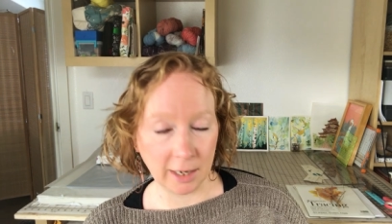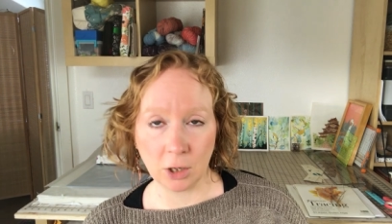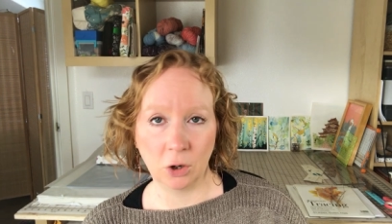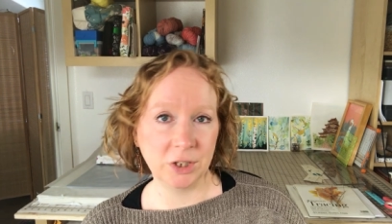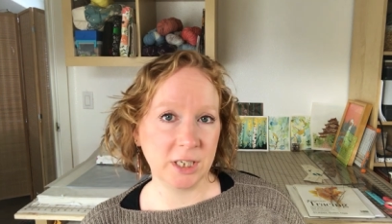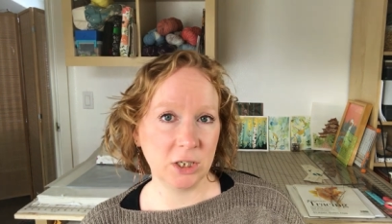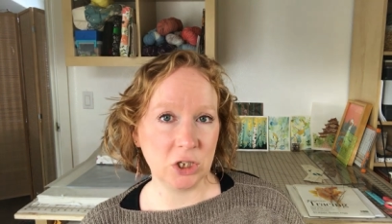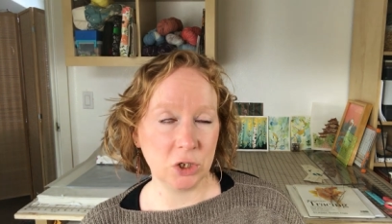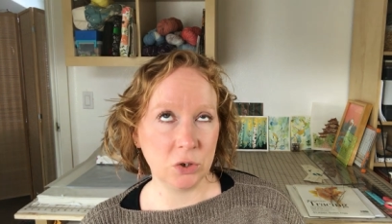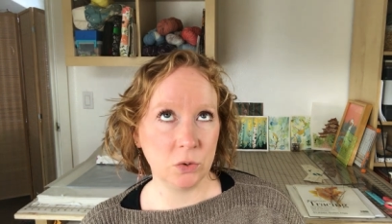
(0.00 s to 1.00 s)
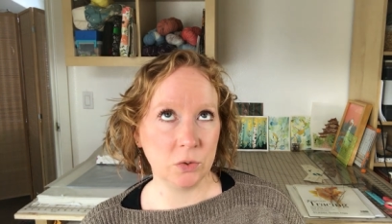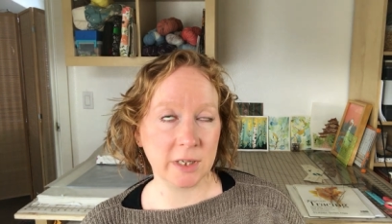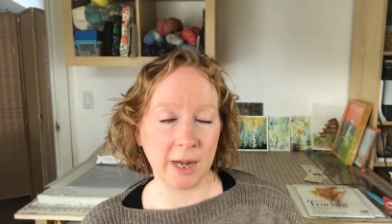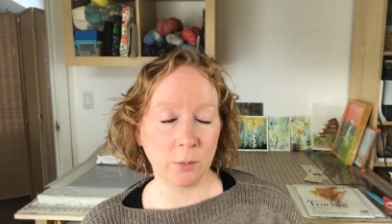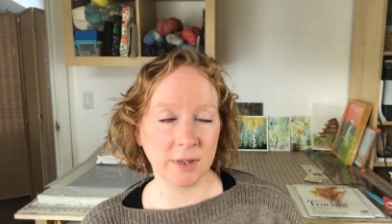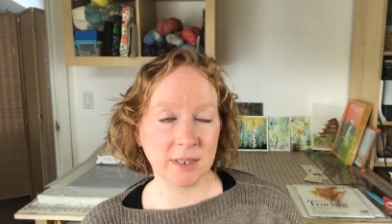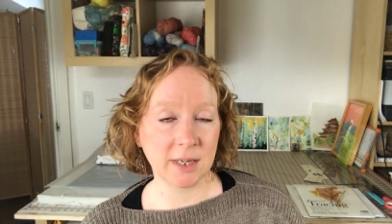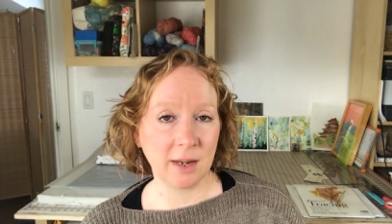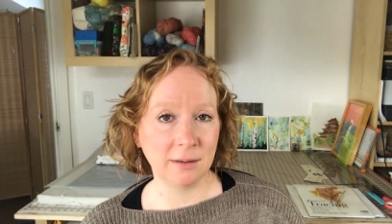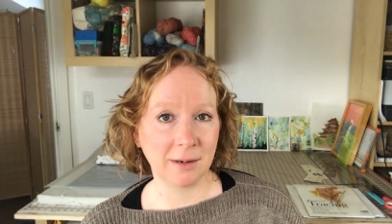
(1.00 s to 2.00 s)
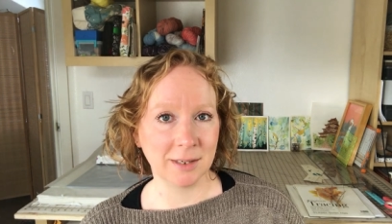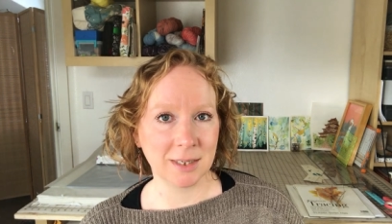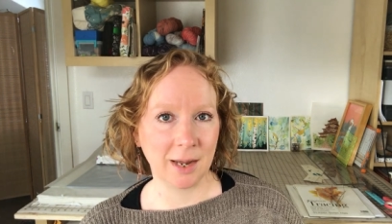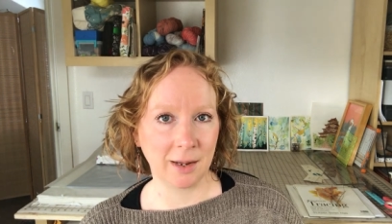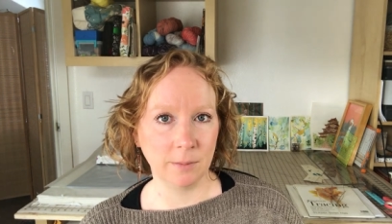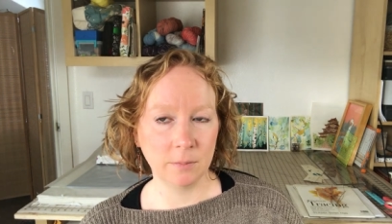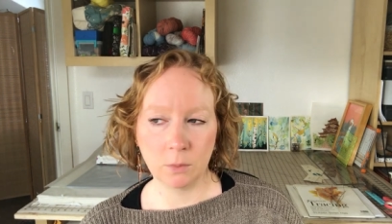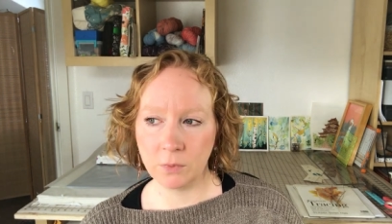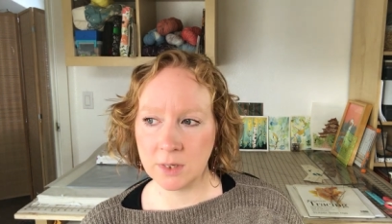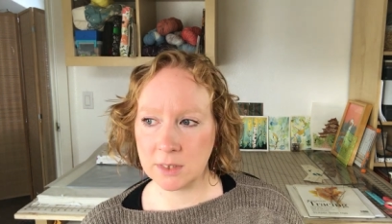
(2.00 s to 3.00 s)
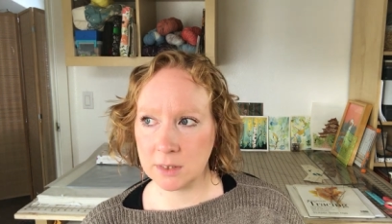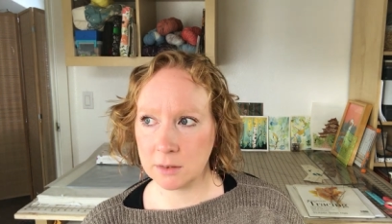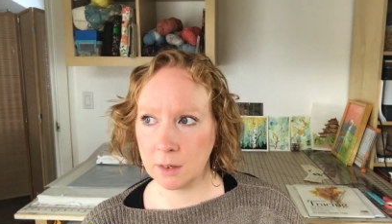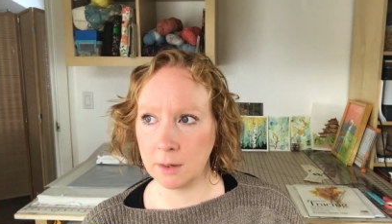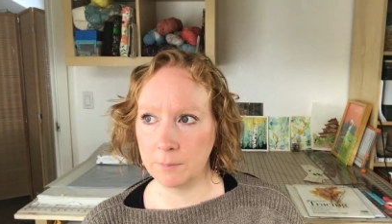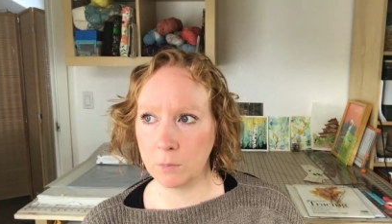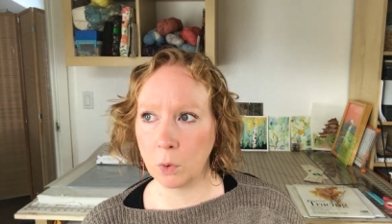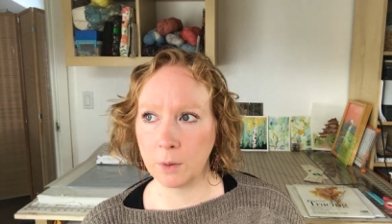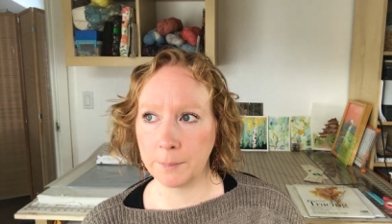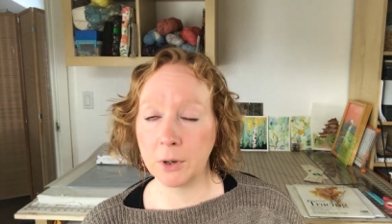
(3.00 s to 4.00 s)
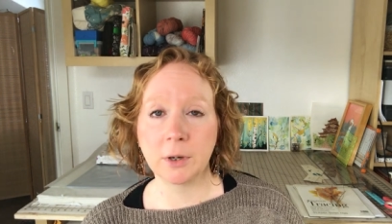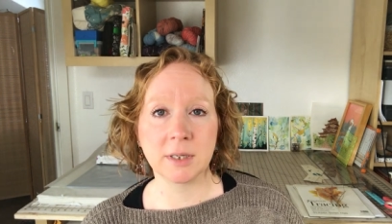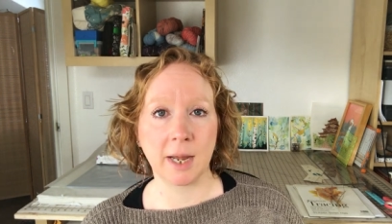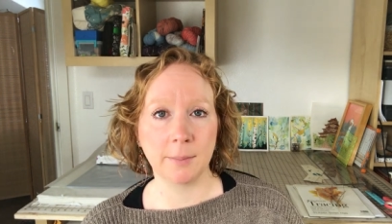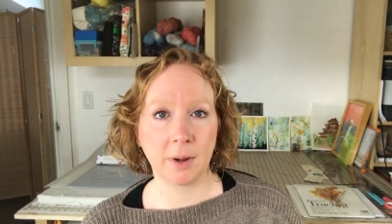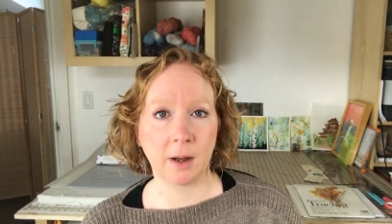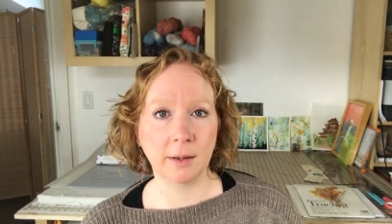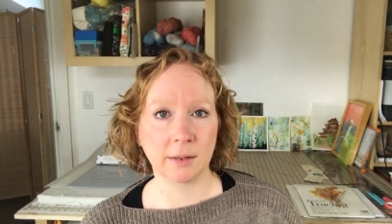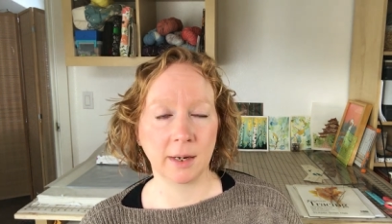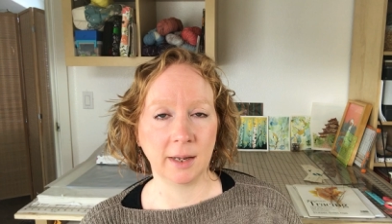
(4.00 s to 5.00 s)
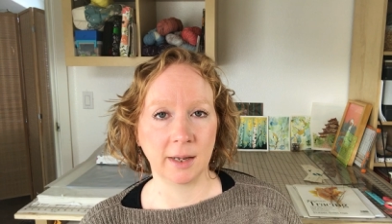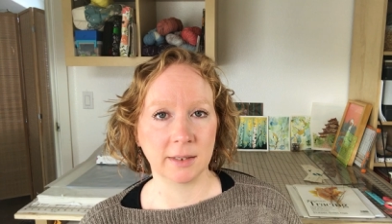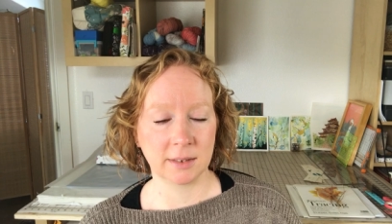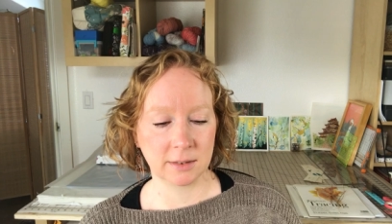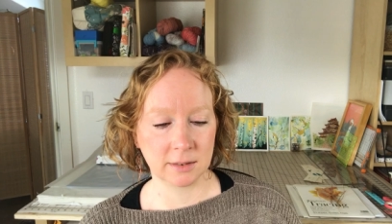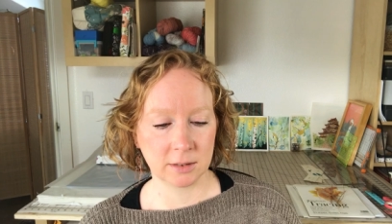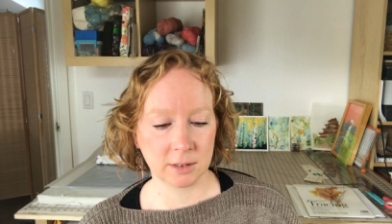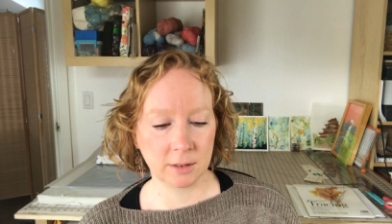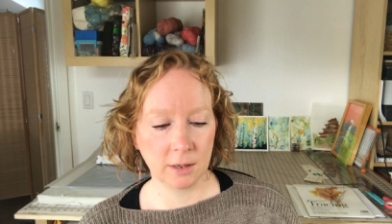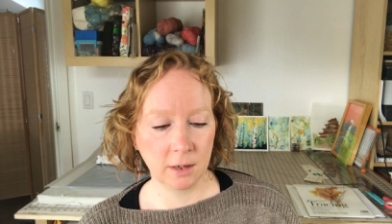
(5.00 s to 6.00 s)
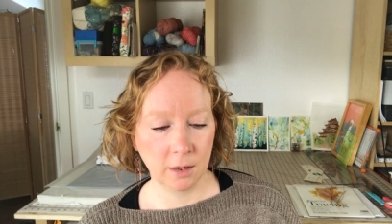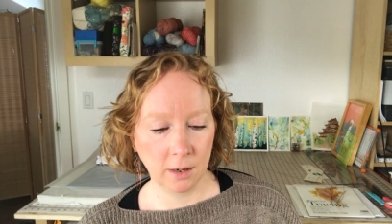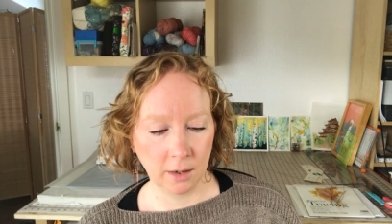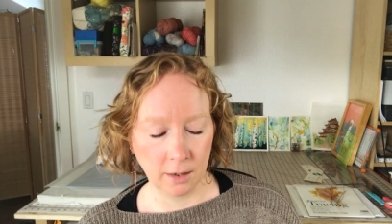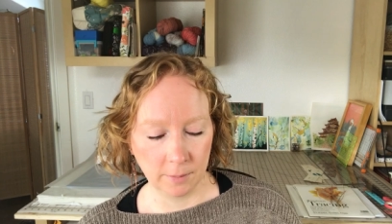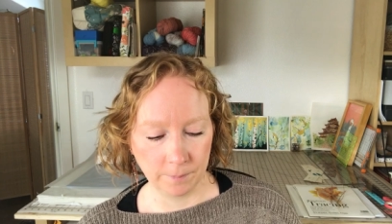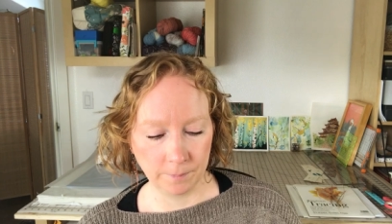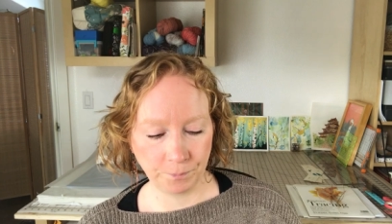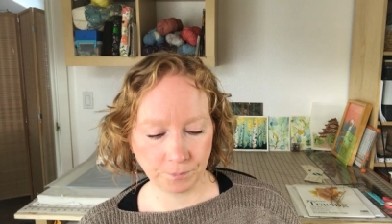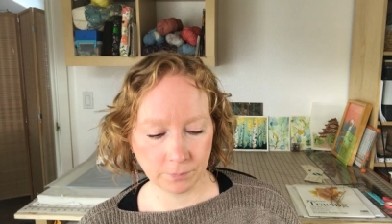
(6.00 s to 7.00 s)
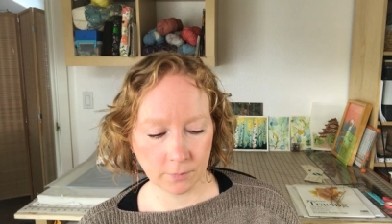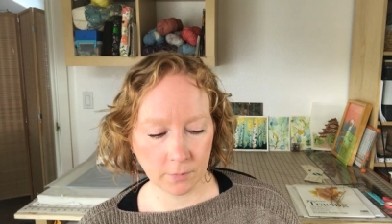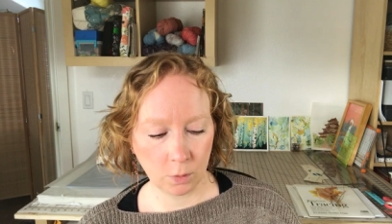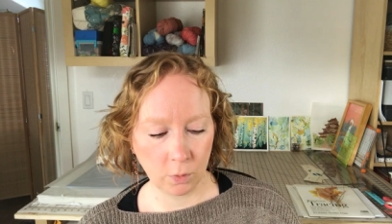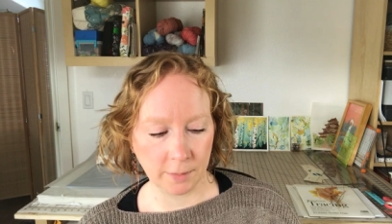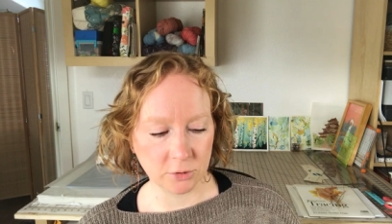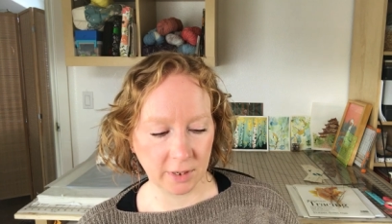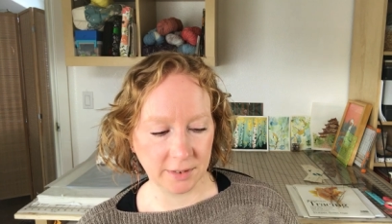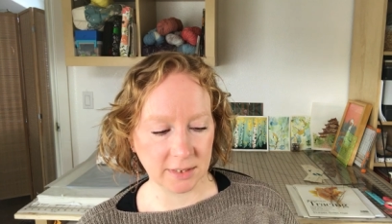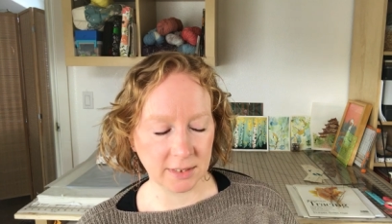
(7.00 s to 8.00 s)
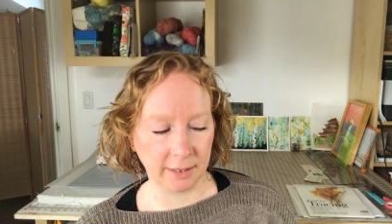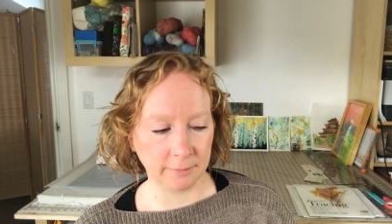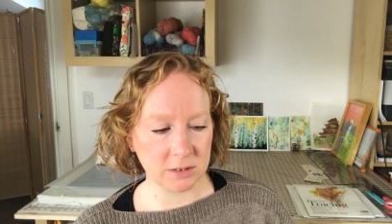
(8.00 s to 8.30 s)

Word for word: I can only do dye one skein at a time, this, um, or per dye pot, I guess, is um, what I'm trying to say.